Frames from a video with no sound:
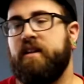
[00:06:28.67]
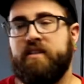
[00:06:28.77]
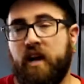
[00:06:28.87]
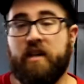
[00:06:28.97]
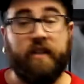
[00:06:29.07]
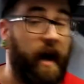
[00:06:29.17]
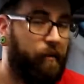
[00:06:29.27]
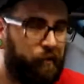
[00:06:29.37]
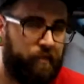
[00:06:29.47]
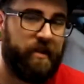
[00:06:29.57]
does
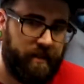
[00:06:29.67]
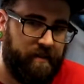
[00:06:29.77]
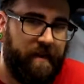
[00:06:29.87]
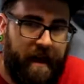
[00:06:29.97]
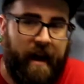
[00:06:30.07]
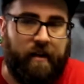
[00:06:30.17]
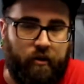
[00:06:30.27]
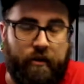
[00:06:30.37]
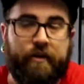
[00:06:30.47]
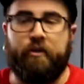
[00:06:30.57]
happen to be that
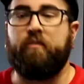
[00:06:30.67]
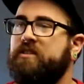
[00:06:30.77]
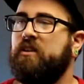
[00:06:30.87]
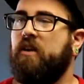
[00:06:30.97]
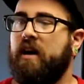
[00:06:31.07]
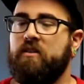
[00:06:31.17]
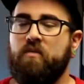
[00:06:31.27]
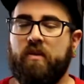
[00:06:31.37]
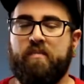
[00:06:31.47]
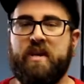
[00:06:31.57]
creature. So I
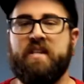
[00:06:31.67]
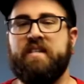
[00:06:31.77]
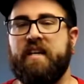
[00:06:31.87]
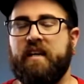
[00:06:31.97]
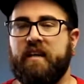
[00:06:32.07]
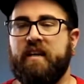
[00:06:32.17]
don't want to be a dick